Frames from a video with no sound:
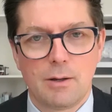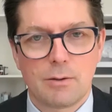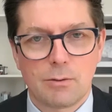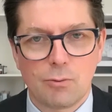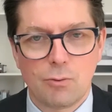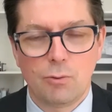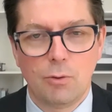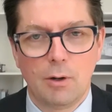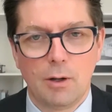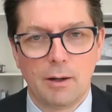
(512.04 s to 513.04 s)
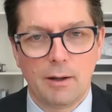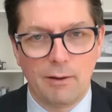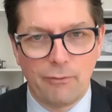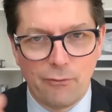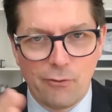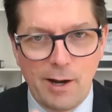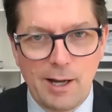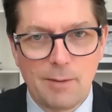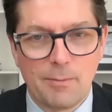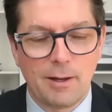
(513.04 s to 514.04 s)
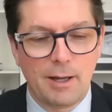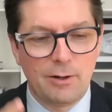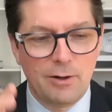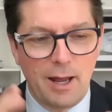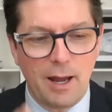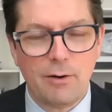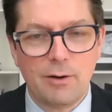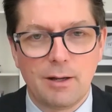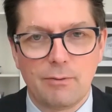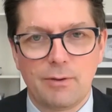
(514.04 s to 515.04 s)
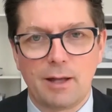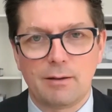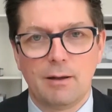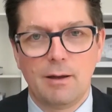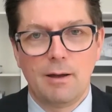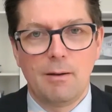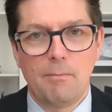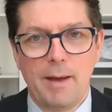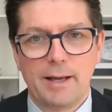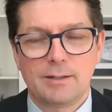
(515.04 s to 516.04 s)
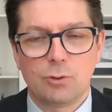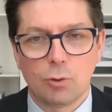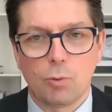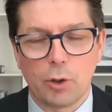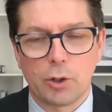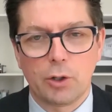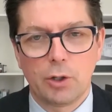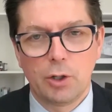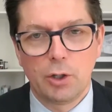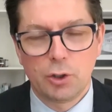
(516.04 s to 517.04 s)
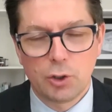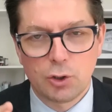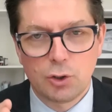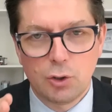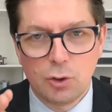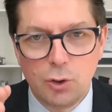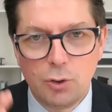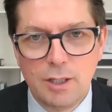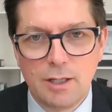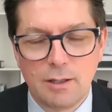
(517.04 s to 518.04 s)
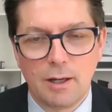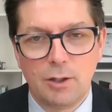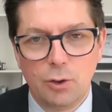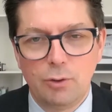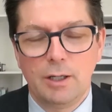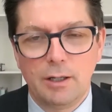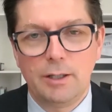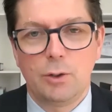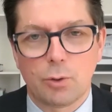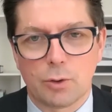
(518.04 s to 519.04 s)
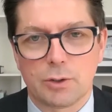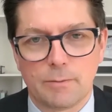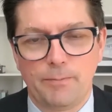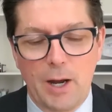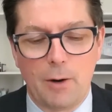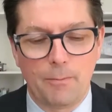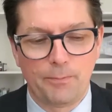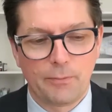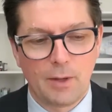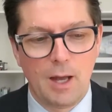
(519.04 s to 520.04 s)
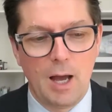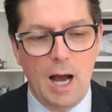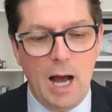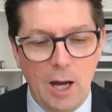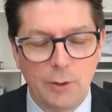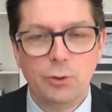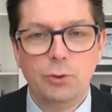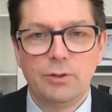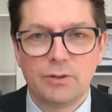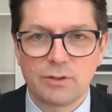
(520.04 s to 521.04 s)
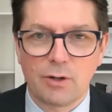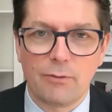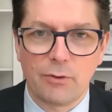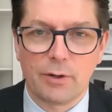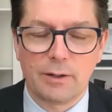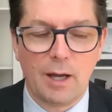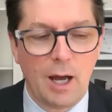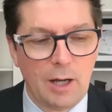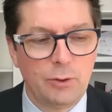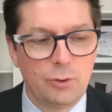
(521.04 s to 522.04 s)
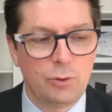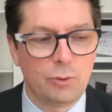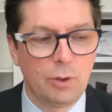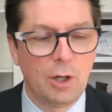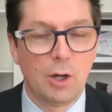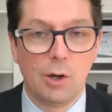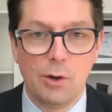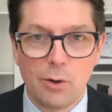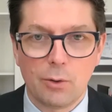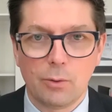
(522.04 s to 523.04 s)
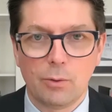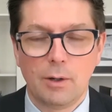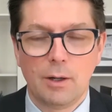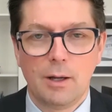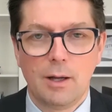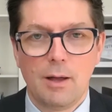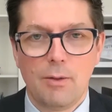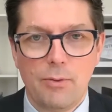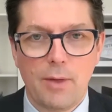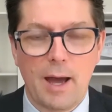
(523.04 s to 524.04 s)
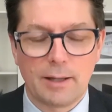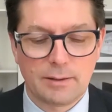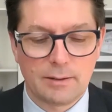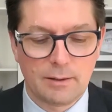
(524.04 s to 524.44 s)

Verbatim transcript: through a frame and a narrative that makes your work just unique and uniquely yours. Now, how do you discover it? How do you know that